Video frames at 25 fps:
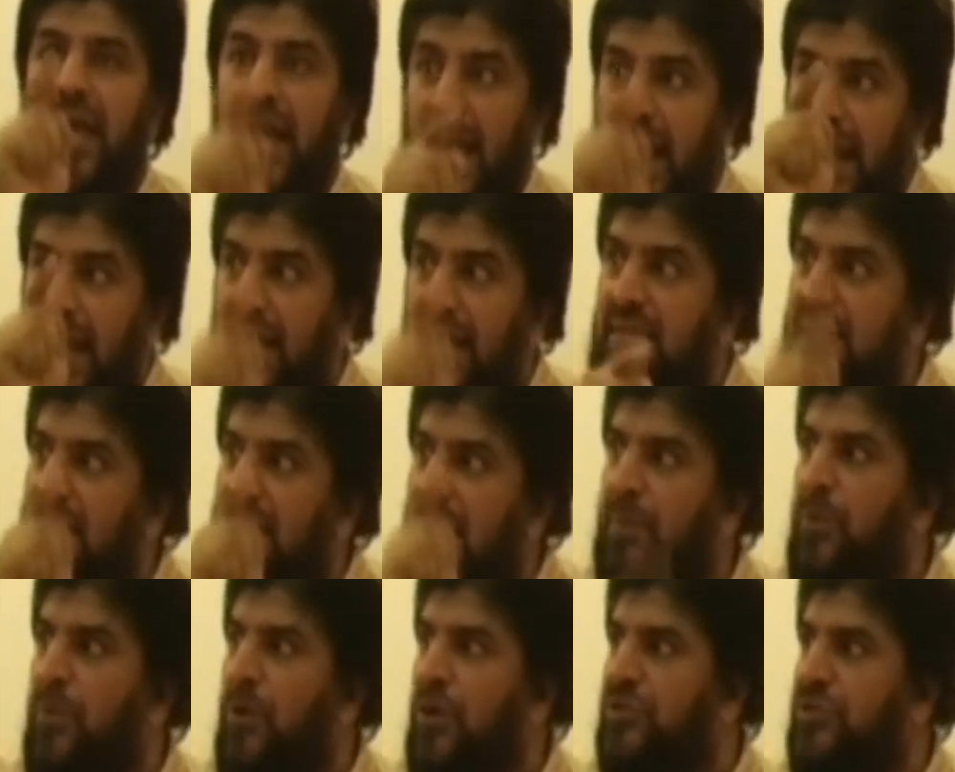in
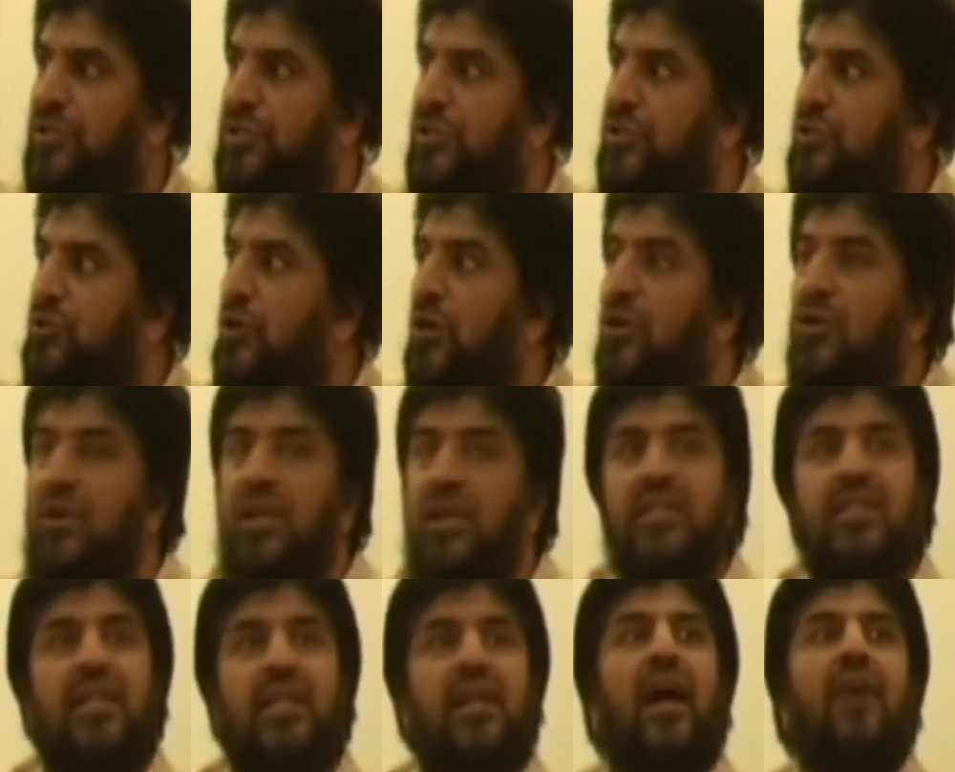their books, it's not
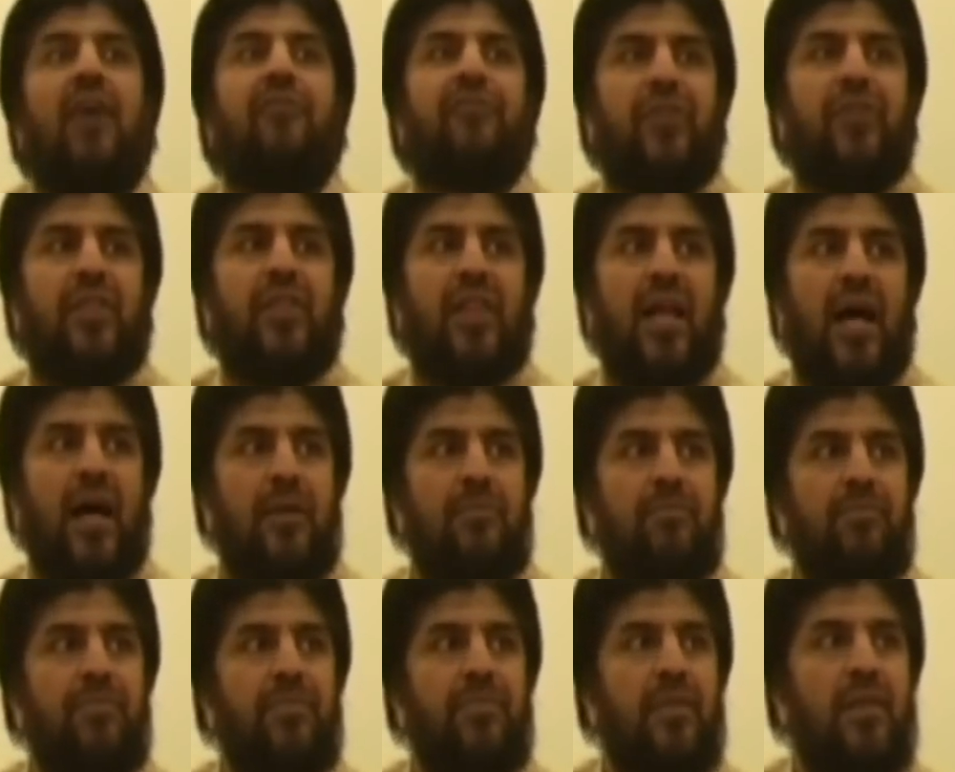only the Rafida.
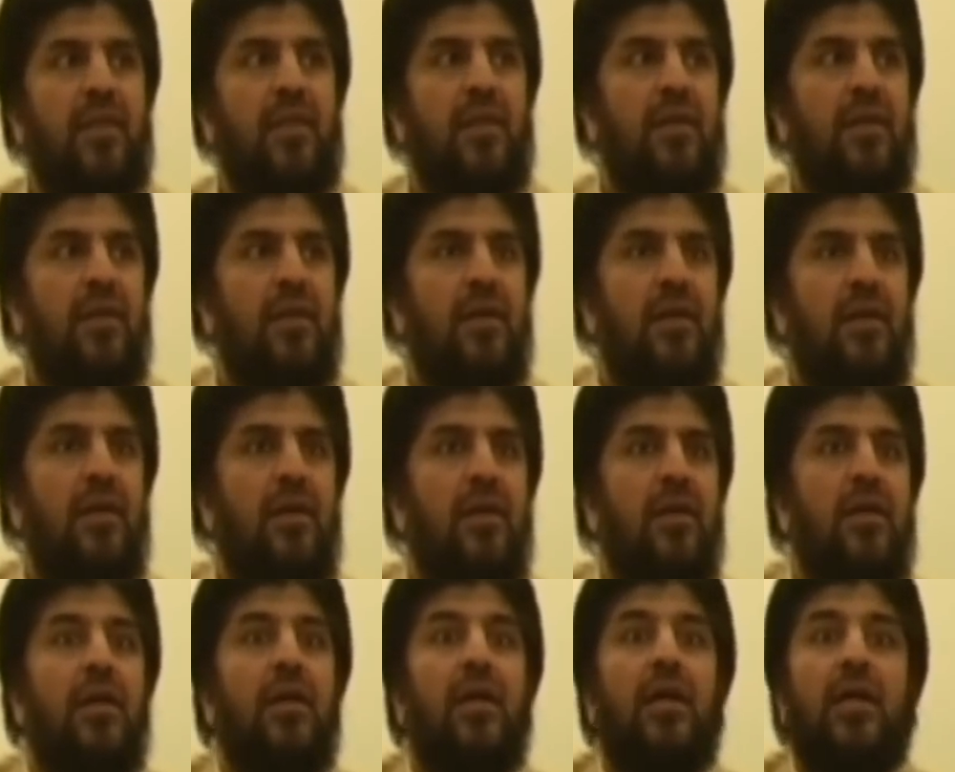
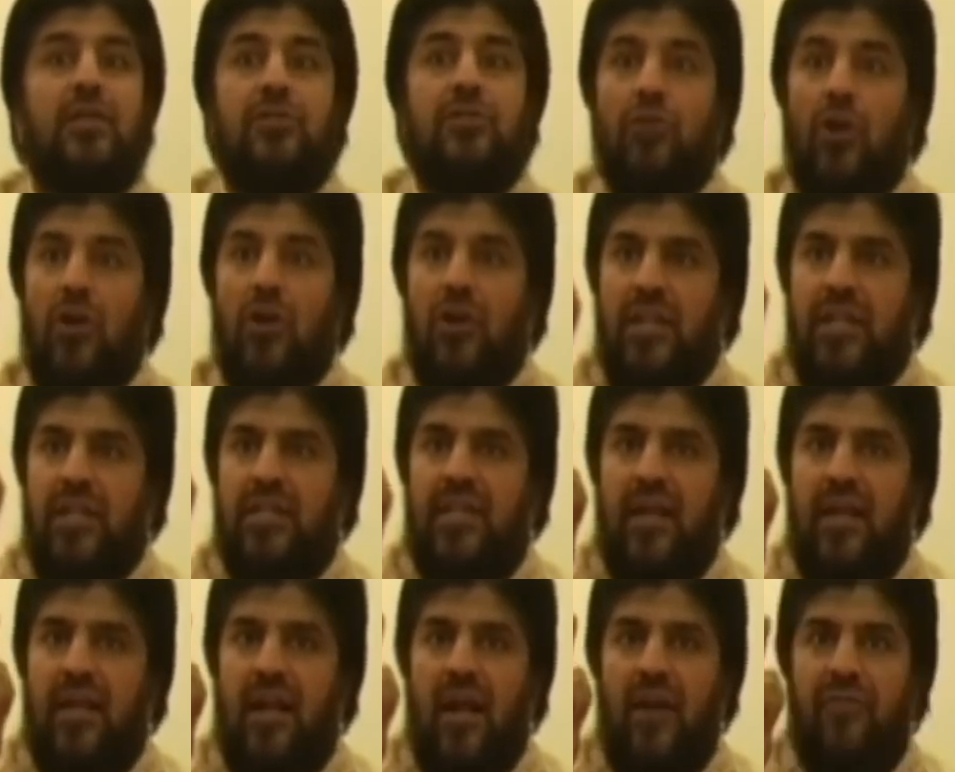It's not only
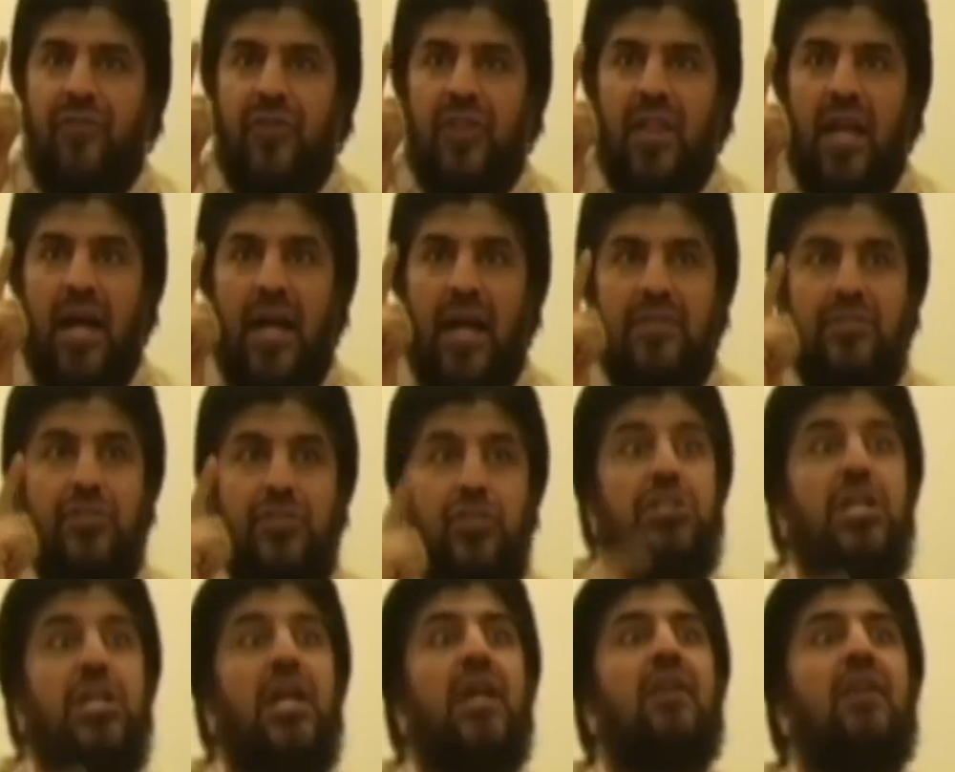the
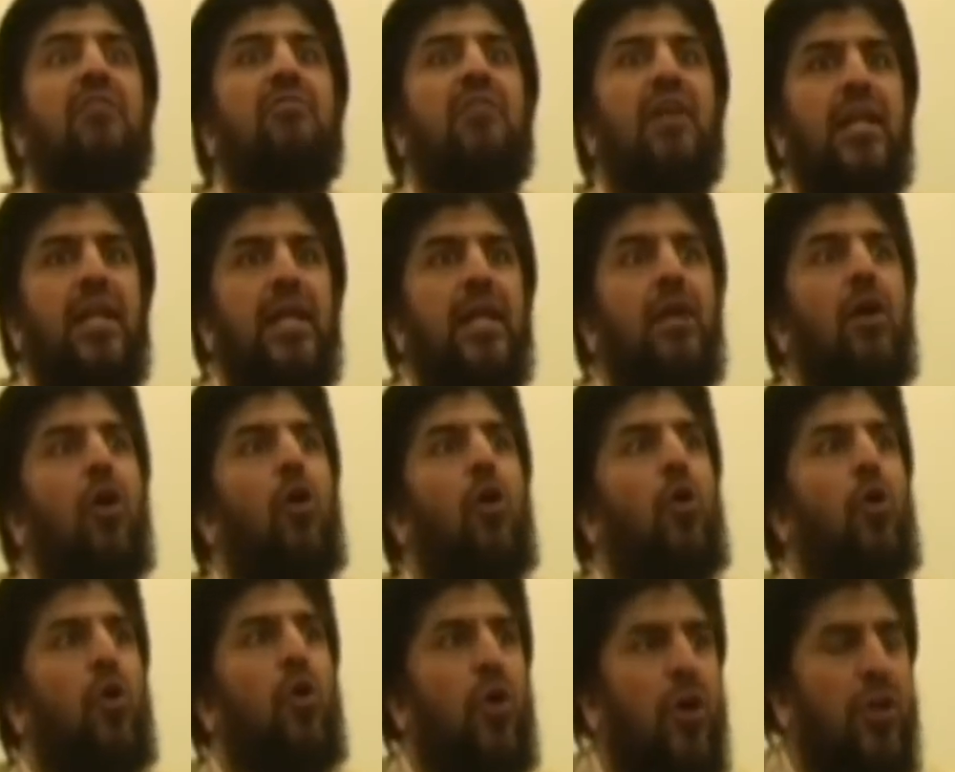Rafida. Generally
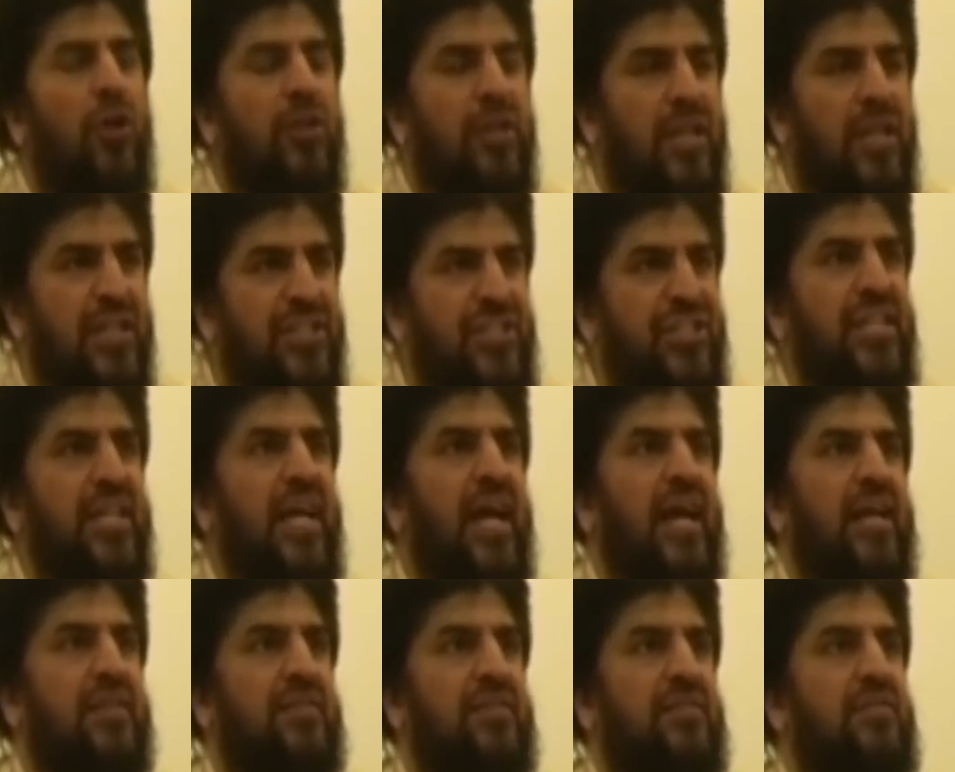all the
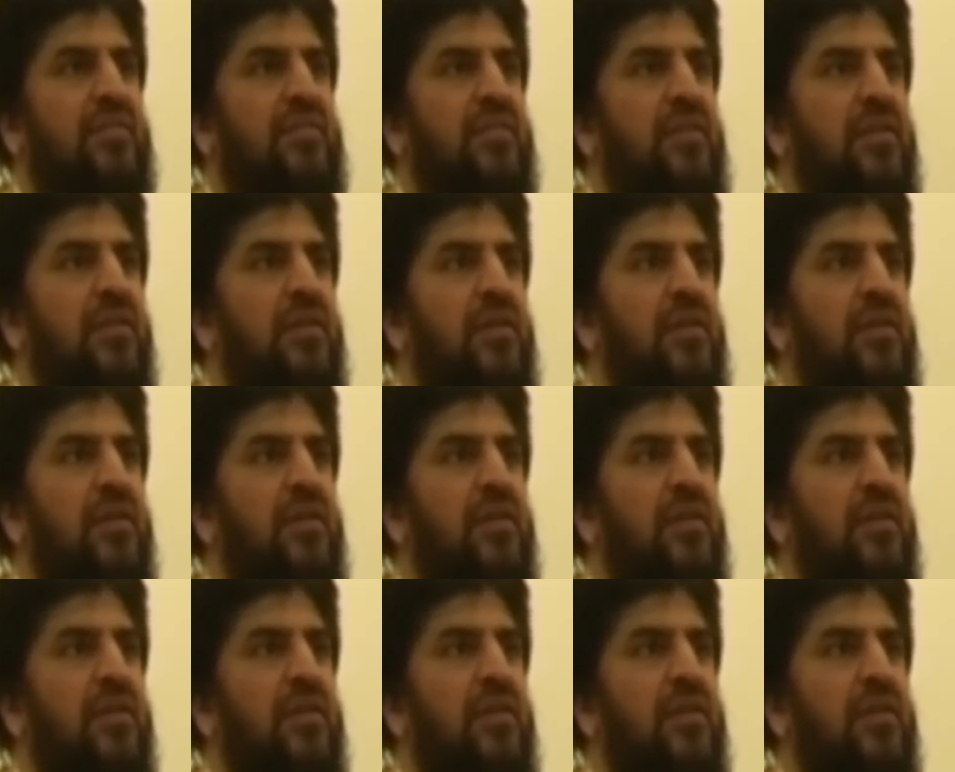Shias,